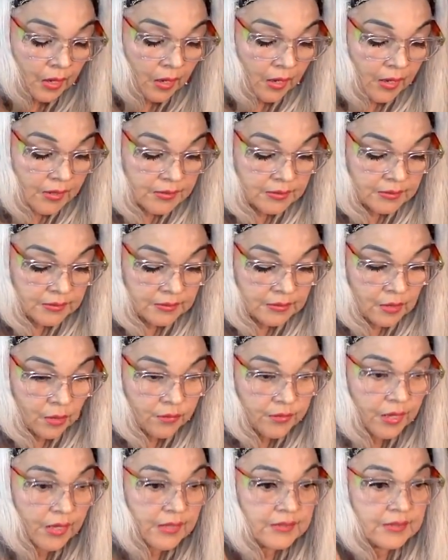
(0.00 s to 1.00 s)
And so
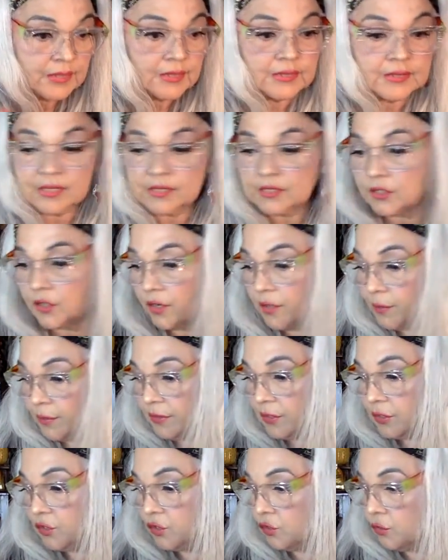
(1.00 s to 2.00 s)
that's it. Let's get started with
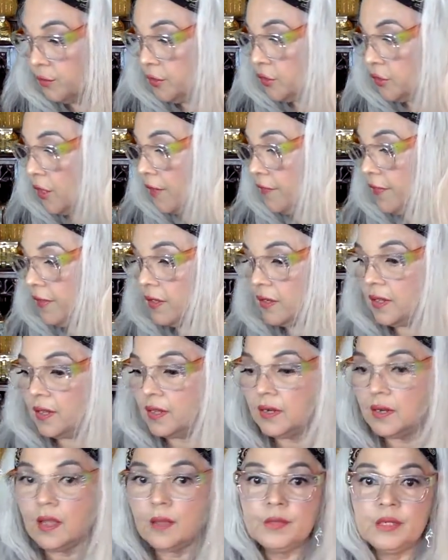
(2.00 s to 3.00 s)
the jewelry jar then.
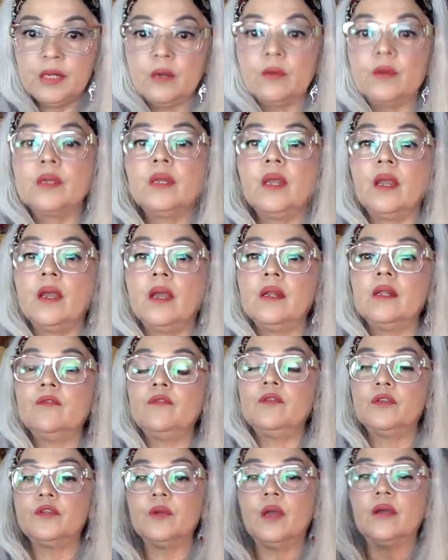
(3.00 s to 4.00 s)
And let me know again if
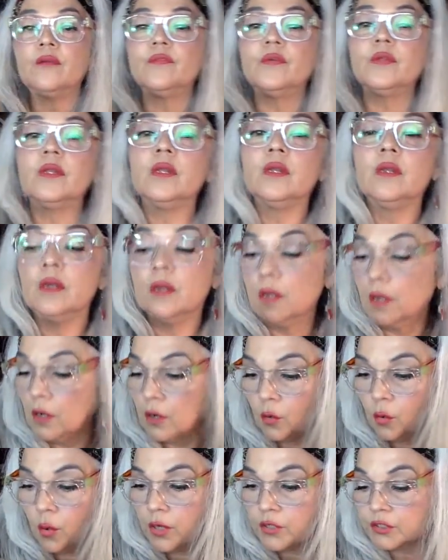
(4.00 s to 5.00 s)
you do have any
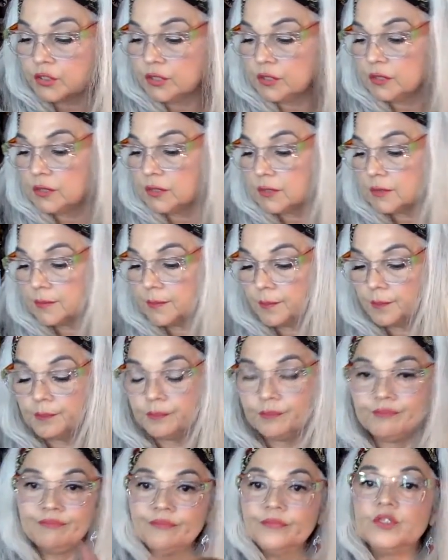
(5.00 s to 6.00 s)
questions.
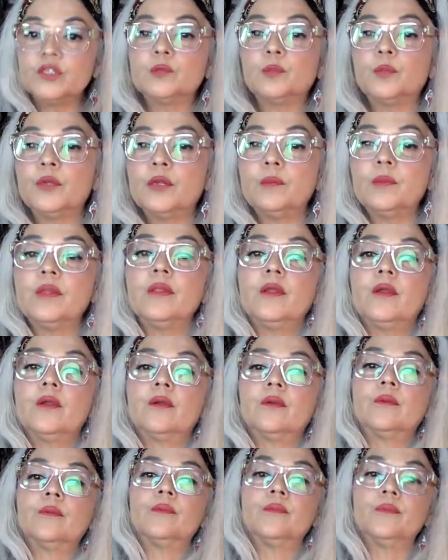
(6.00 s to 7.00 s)
Just put them in there